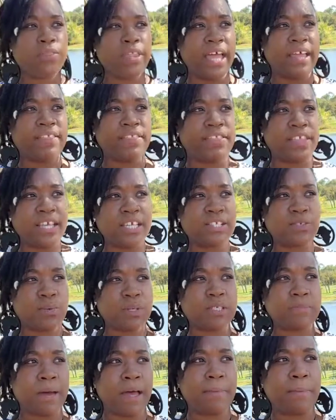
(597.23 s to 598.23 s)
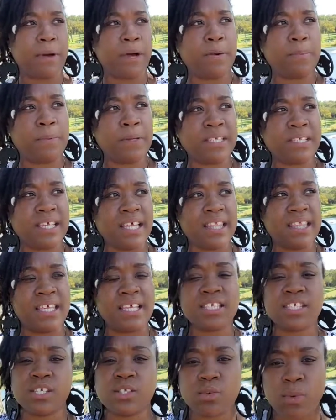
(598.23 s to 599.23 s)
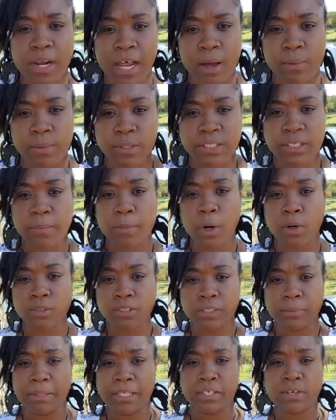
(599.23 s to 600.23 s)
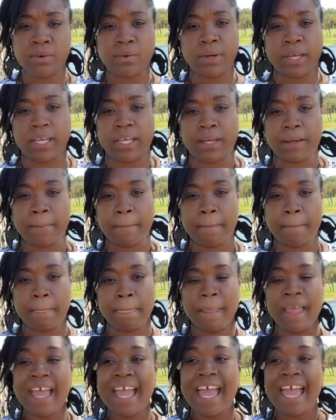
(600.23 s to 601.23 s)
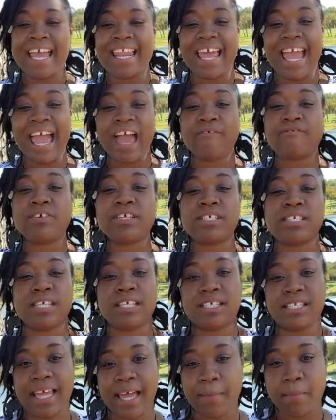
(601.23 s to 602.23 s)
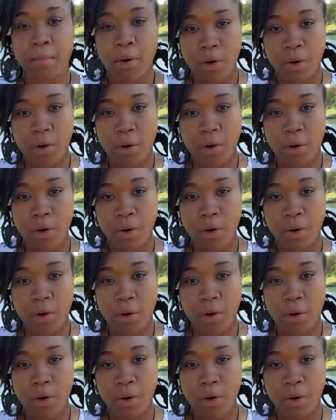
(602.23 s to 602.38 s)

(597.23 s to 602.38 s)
that this was my purpose, that this is what I was supposed to be doing. And ever since that